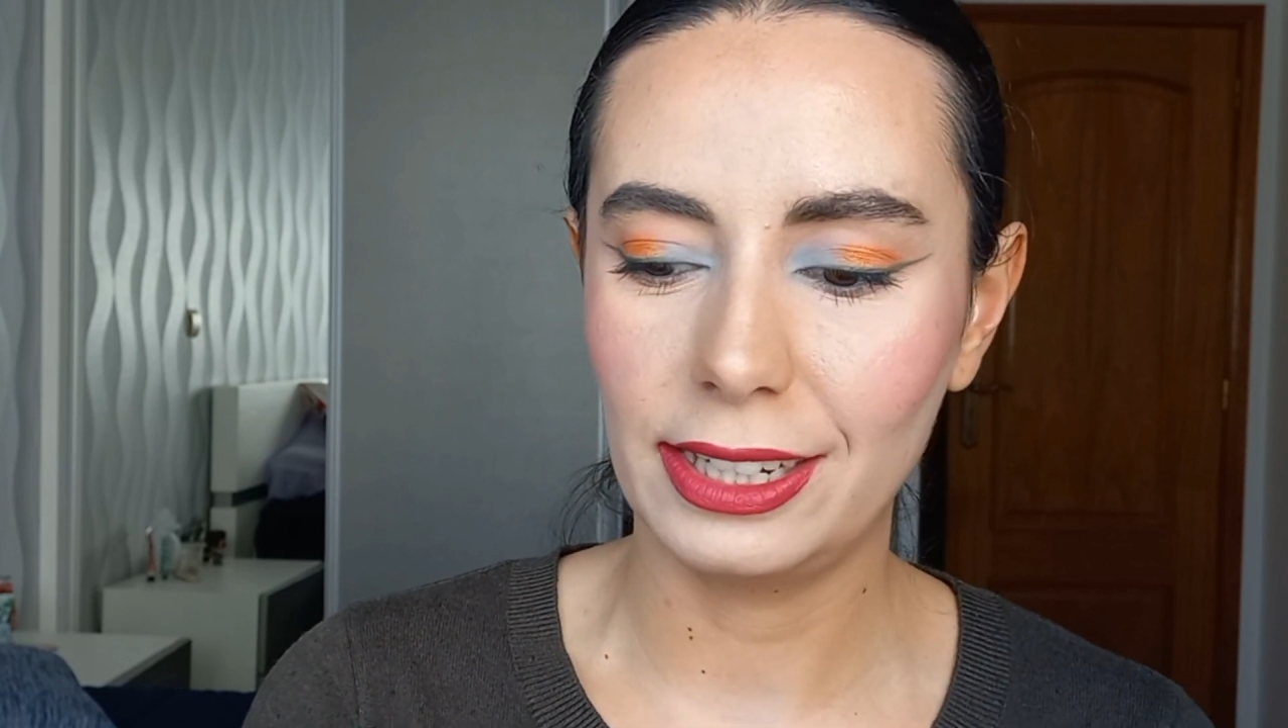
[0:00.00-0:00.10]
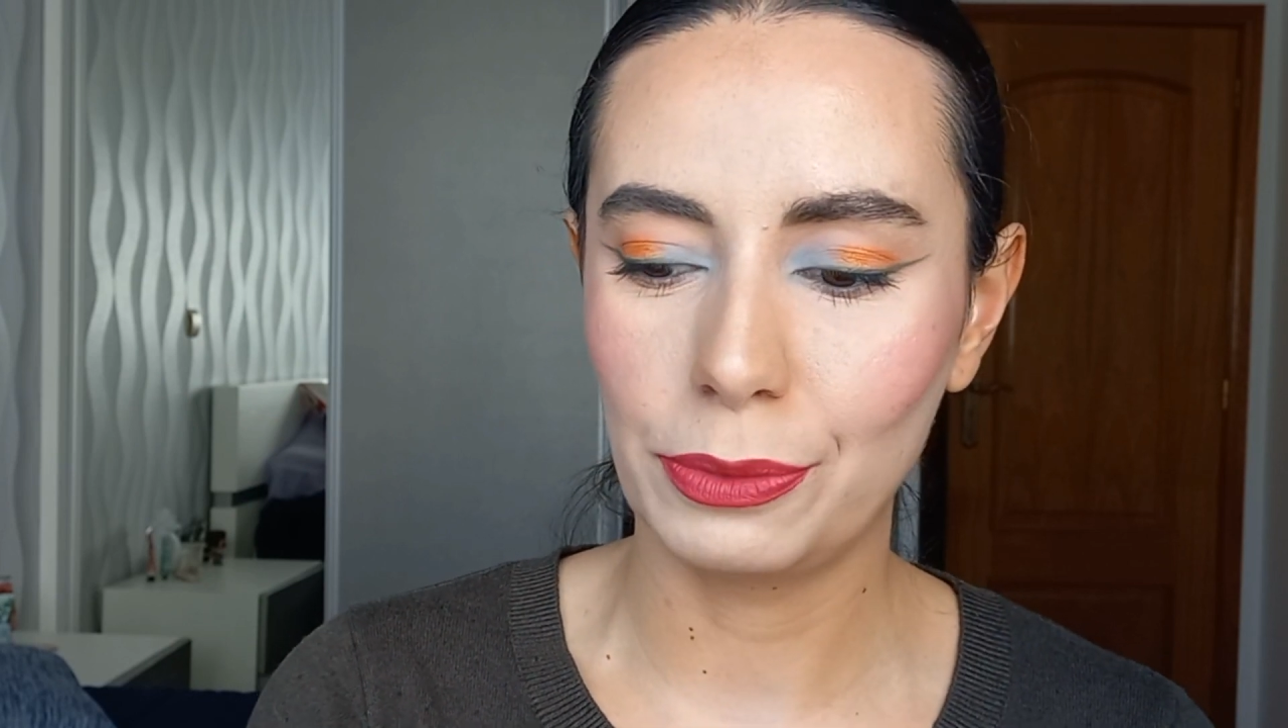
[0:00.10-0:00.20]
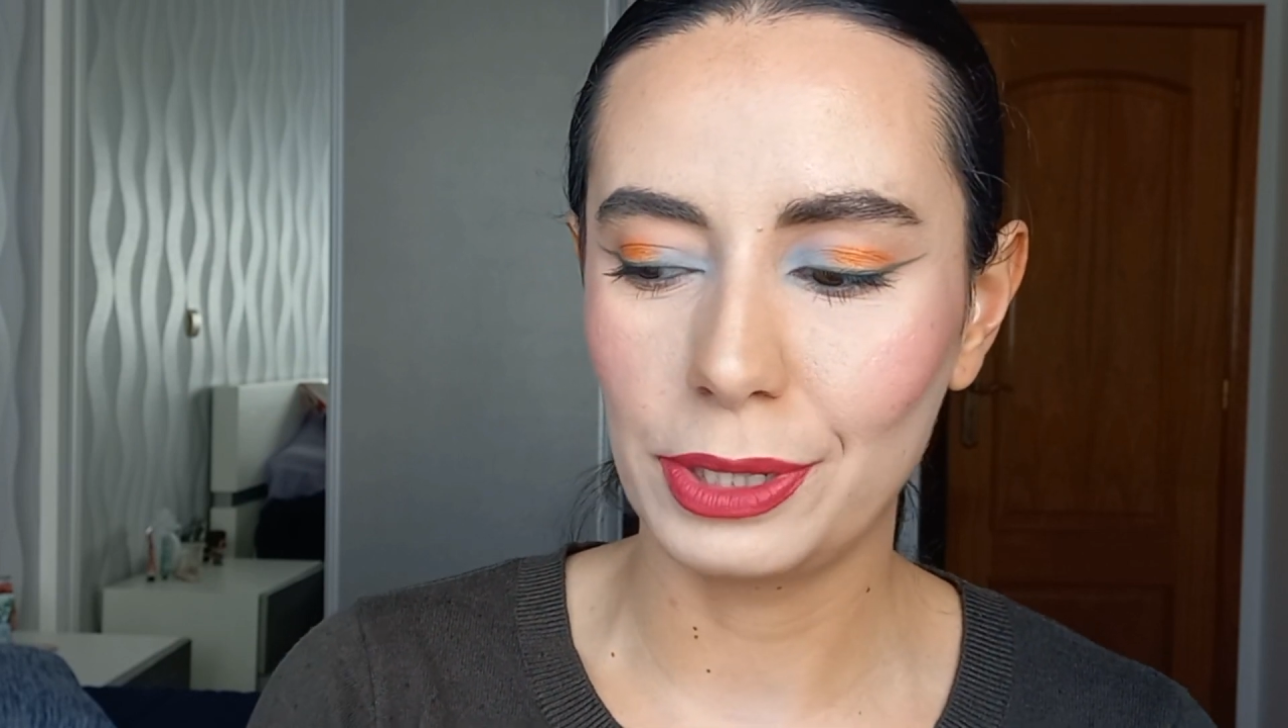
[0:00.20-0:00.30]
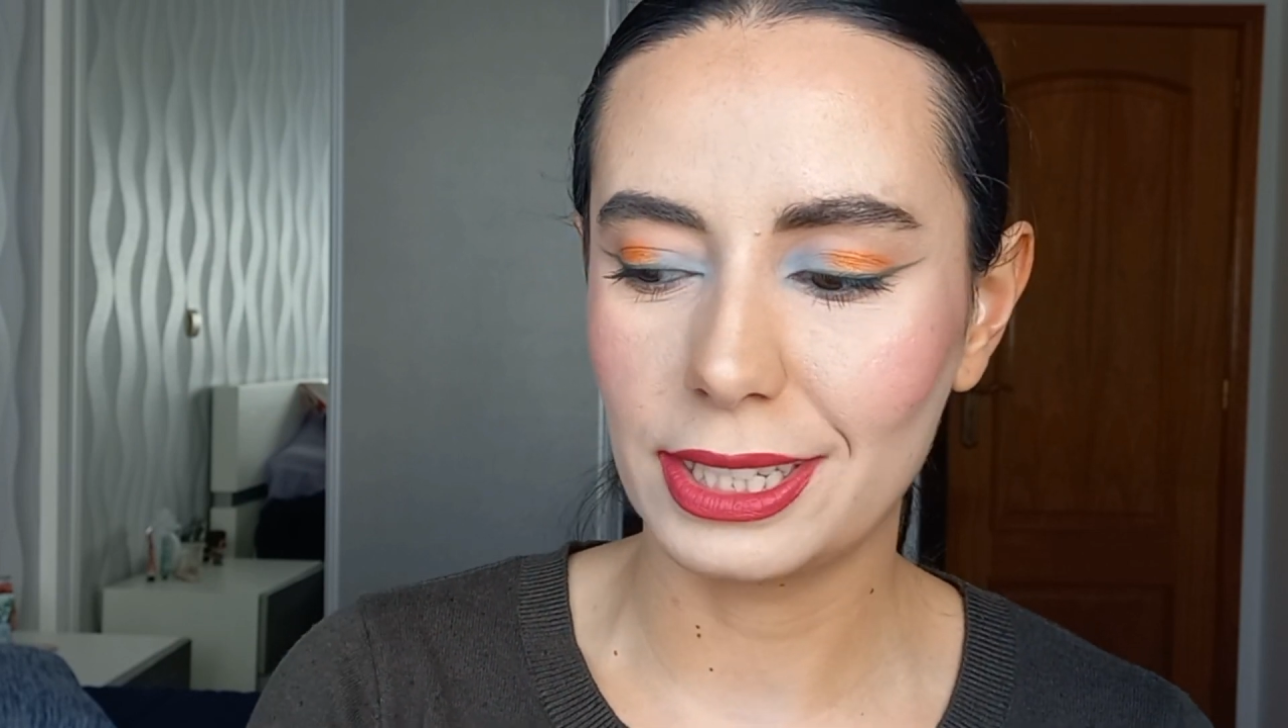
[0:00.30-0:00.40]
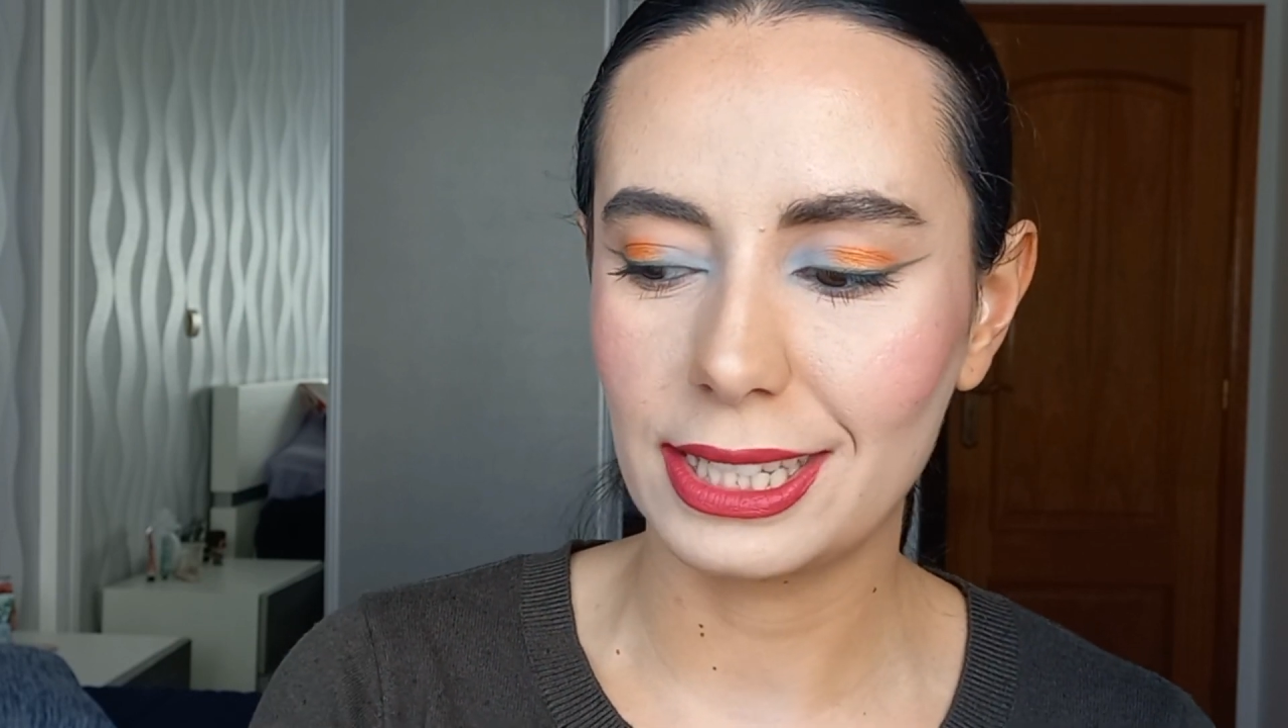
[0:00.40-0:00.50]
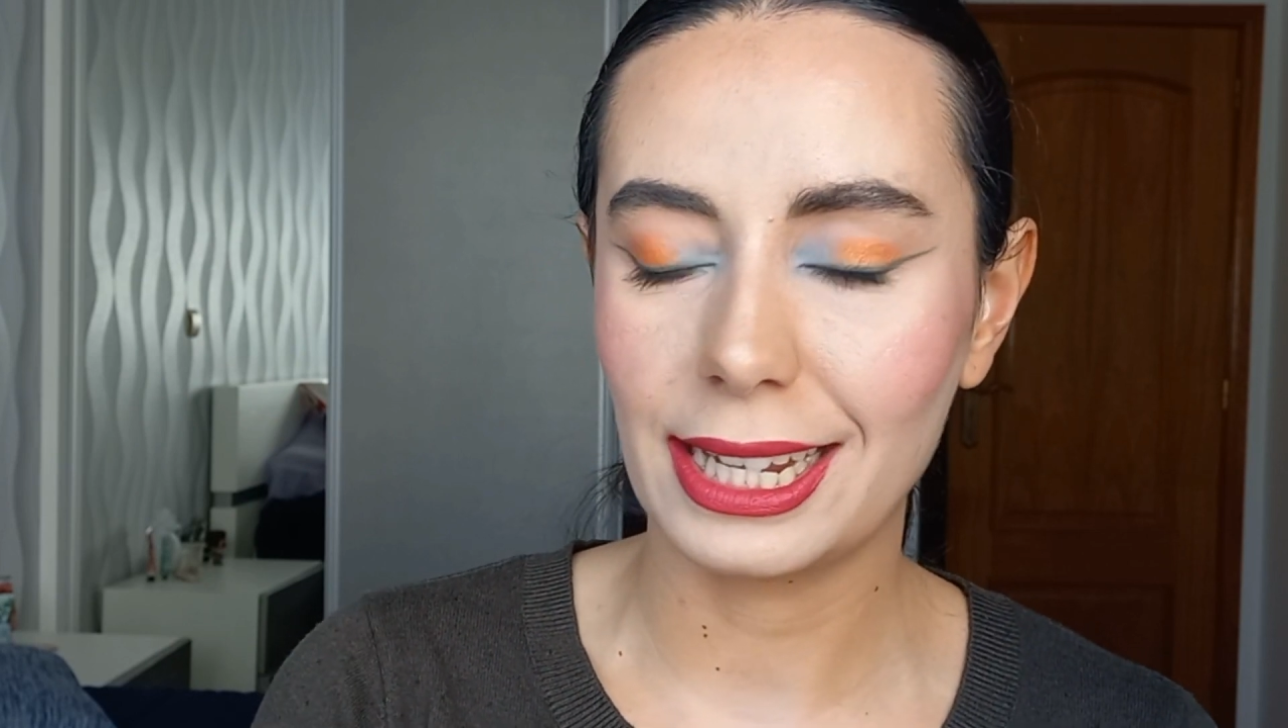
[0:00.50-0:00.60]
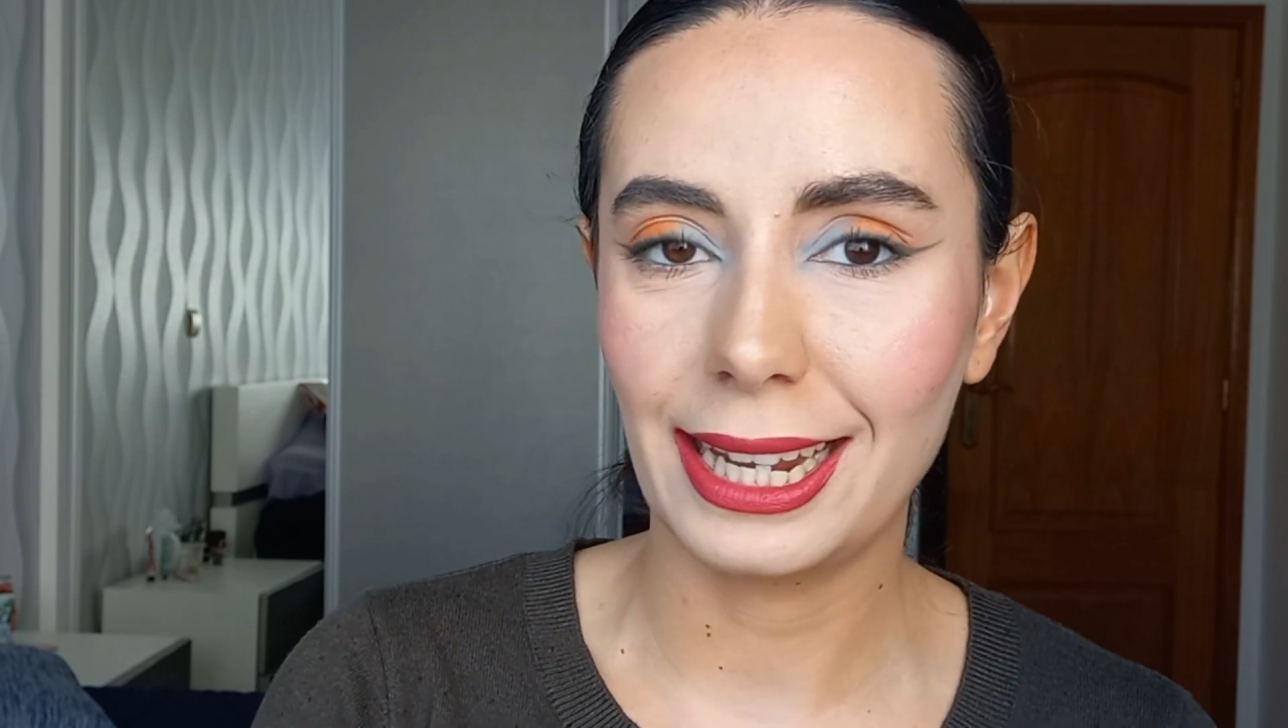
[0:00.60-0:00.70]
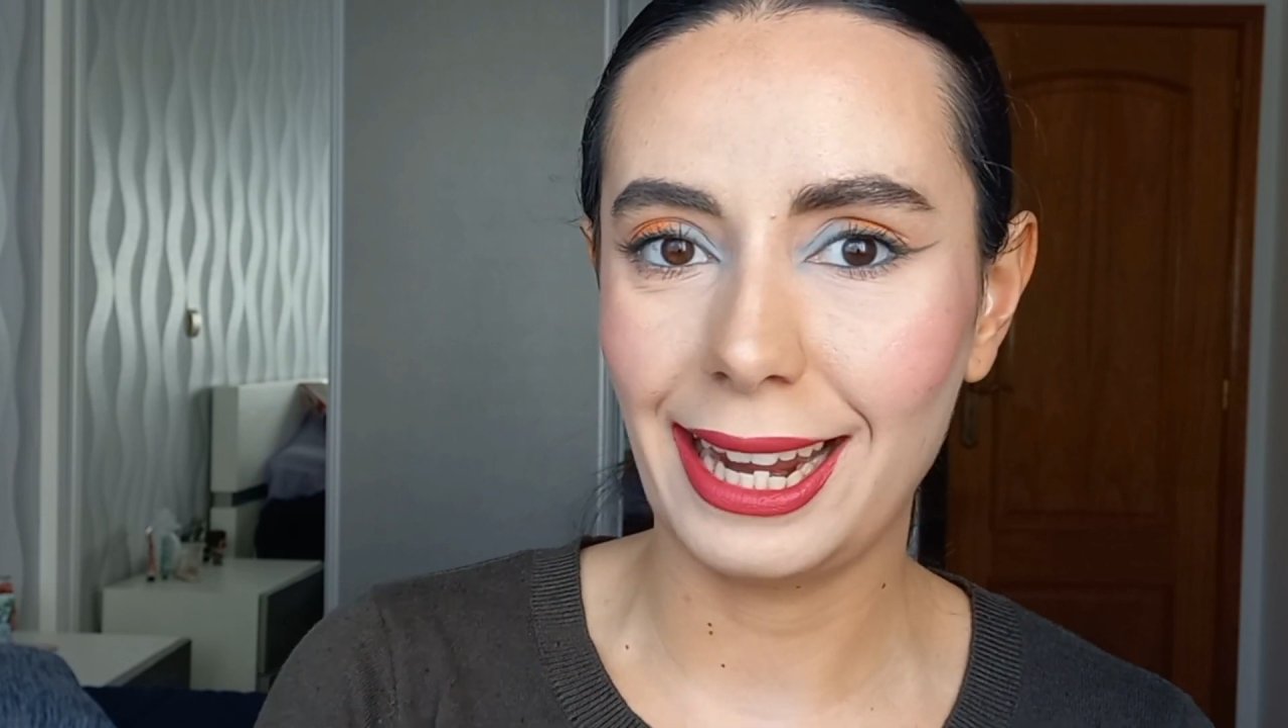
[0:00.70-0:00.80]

of was